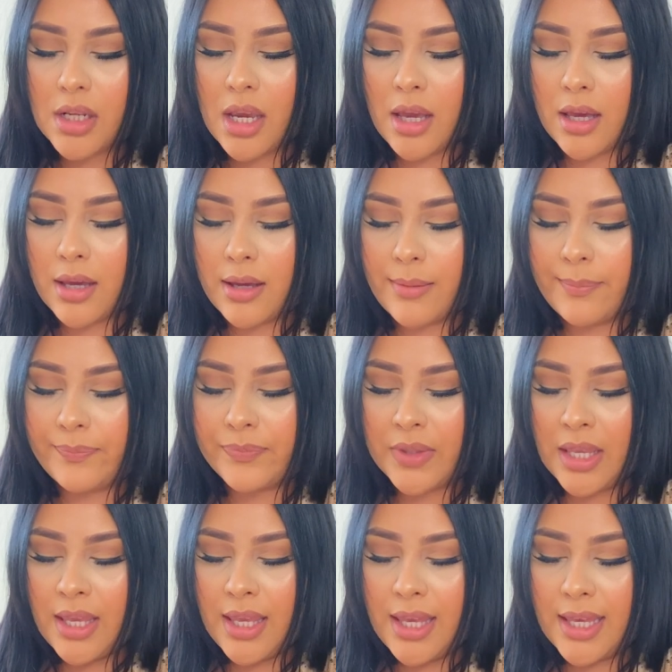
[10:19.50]
Um,
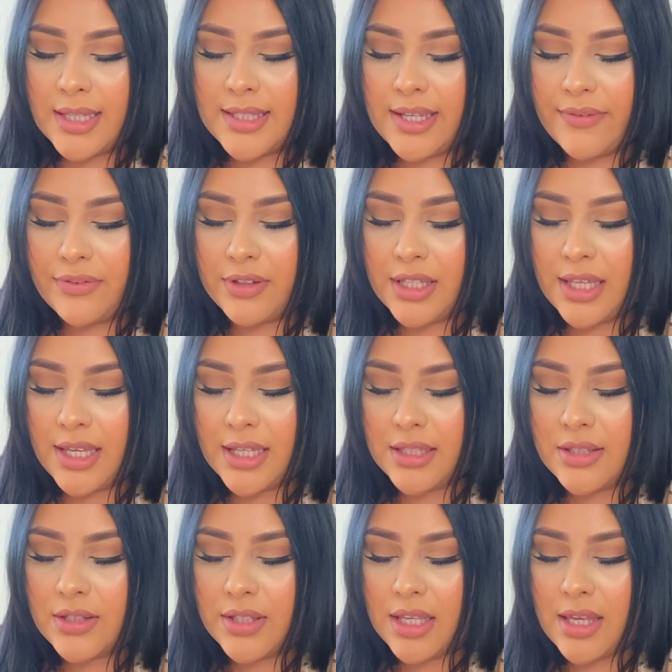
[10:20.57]
it definitely
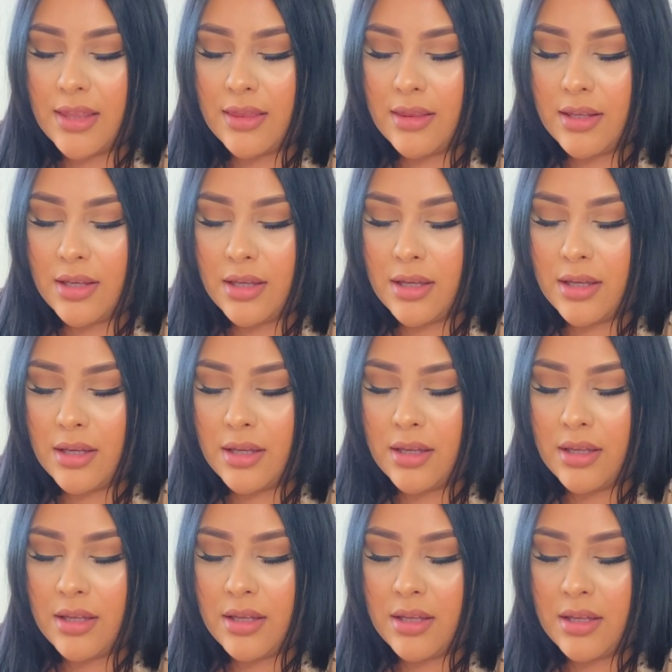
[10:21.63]
hits in the,
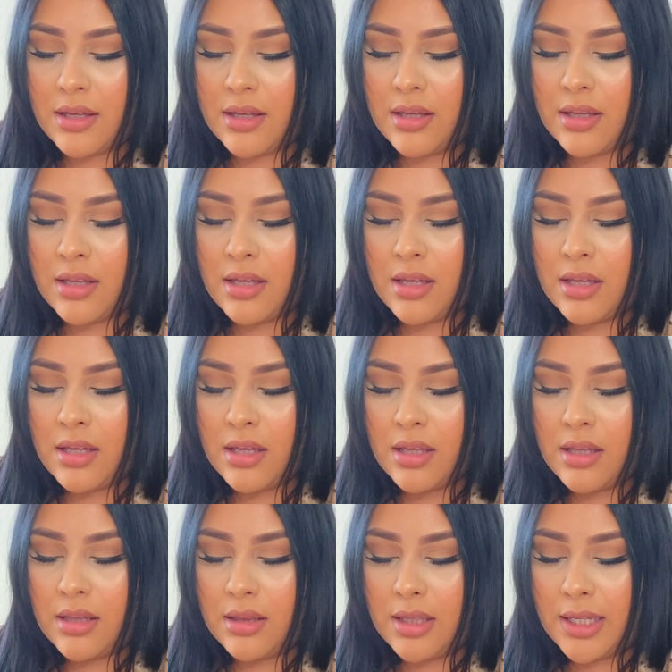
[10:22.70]

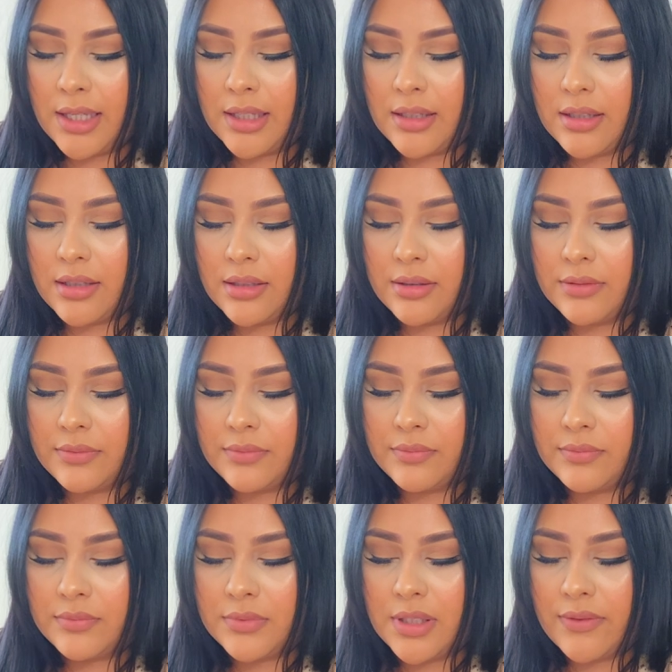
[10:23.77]
like,
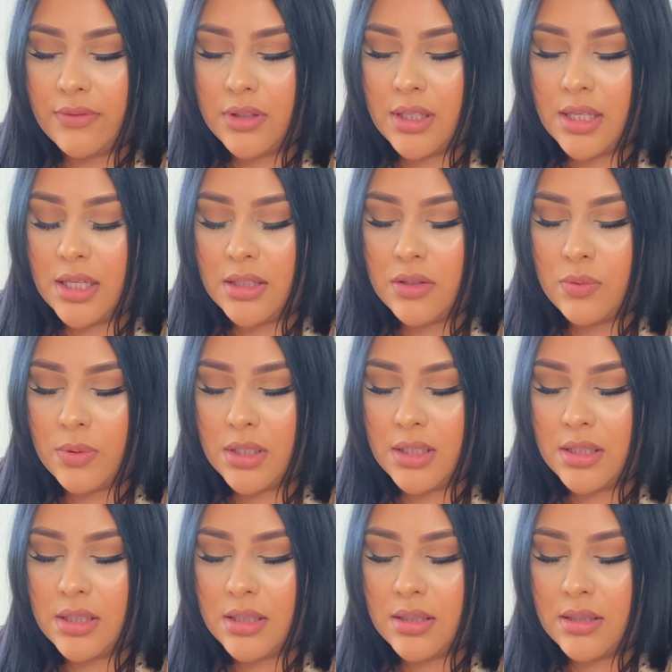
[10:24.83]
definitely hits when
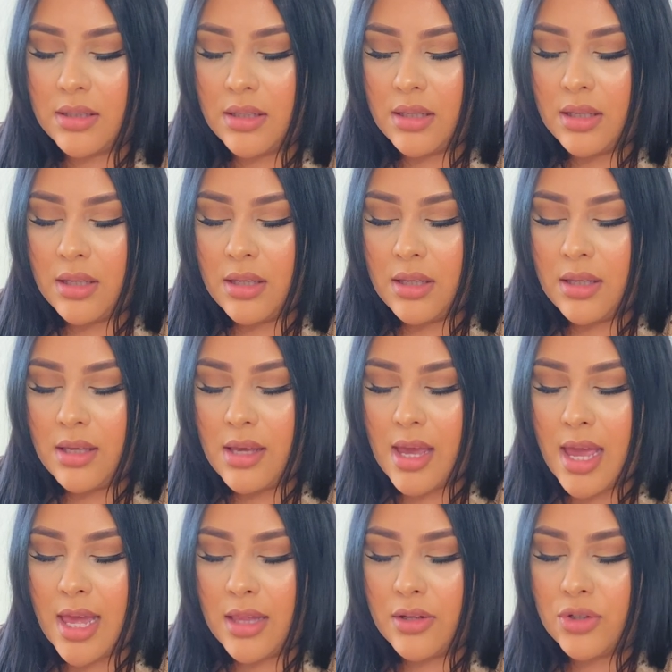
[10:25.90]
it's
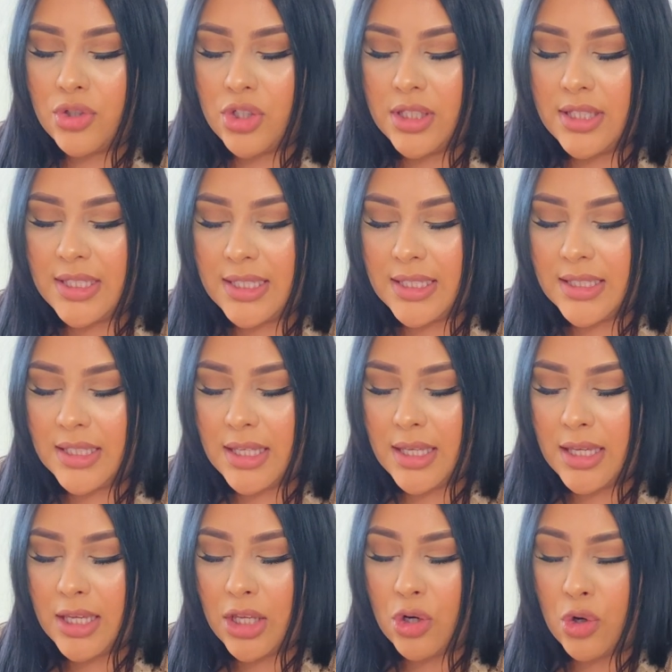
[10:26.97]
allergy
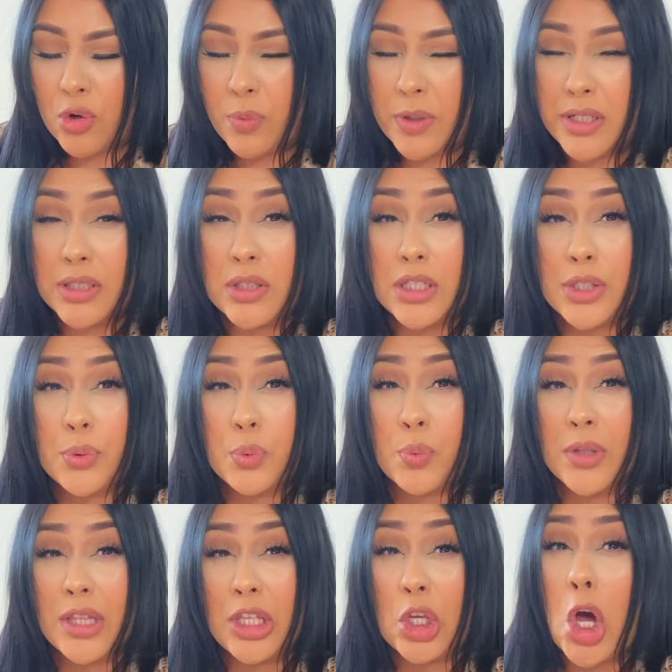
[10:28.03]
season or when it's like
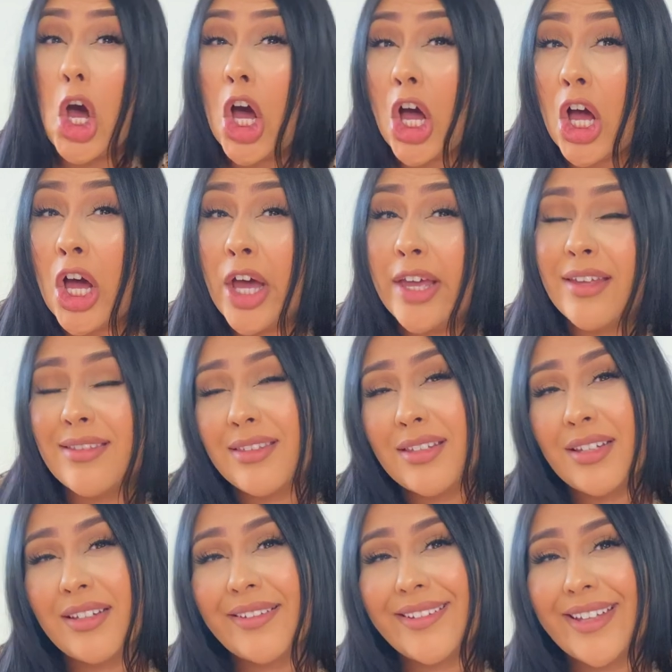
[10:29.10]
really hot and
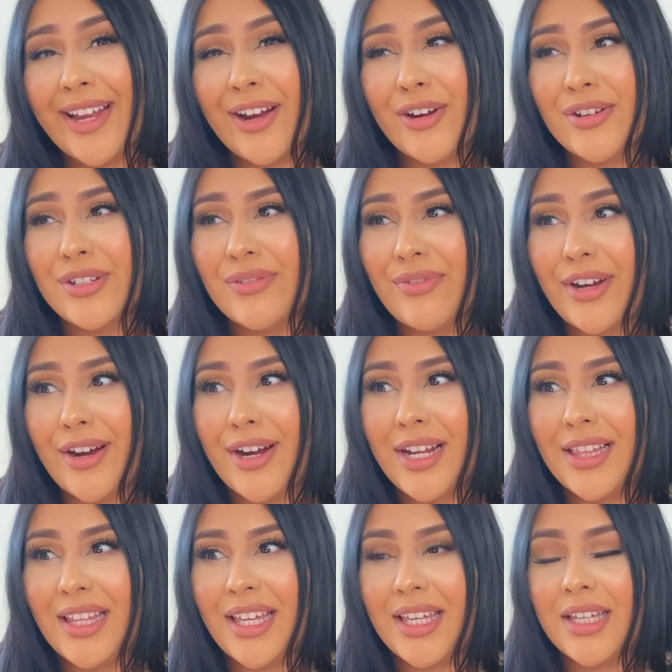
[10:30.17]
the air is very
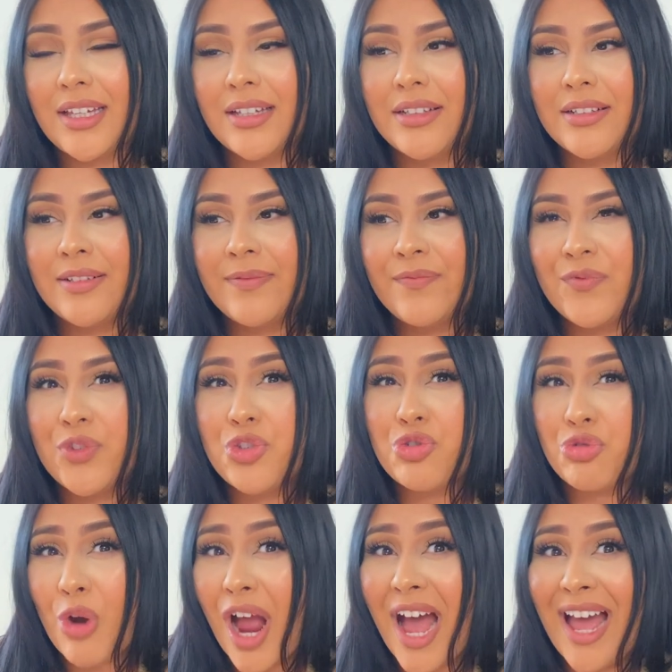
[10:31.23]
like
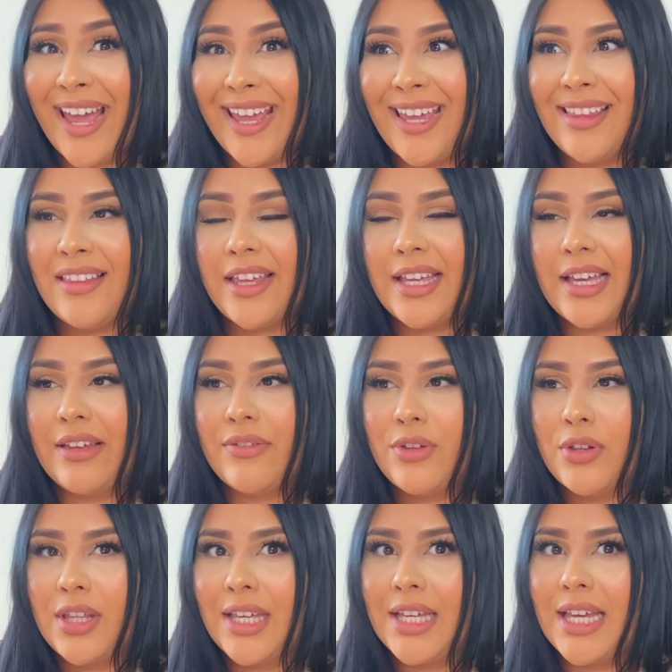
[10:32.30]
dry like I
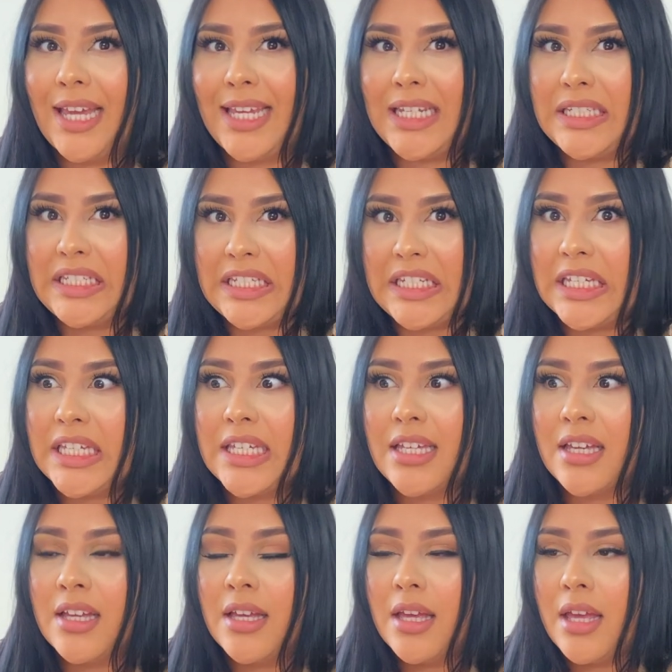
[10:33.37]
feel like I need it
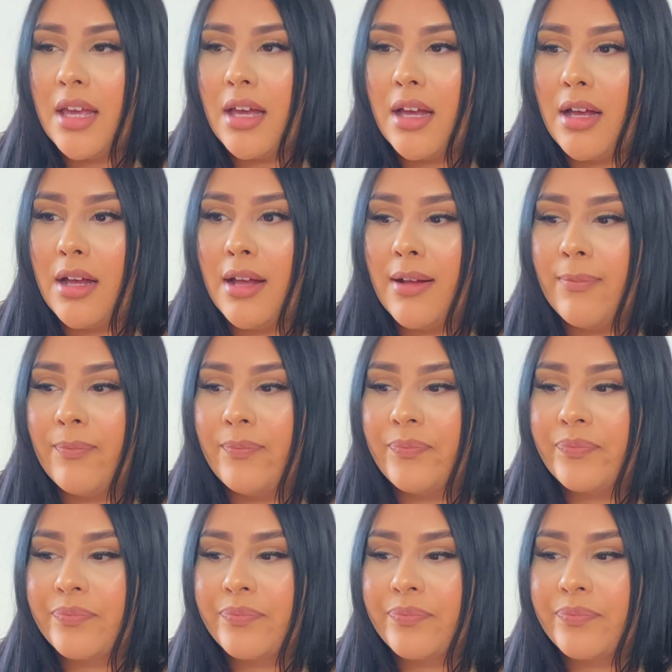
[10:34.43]
um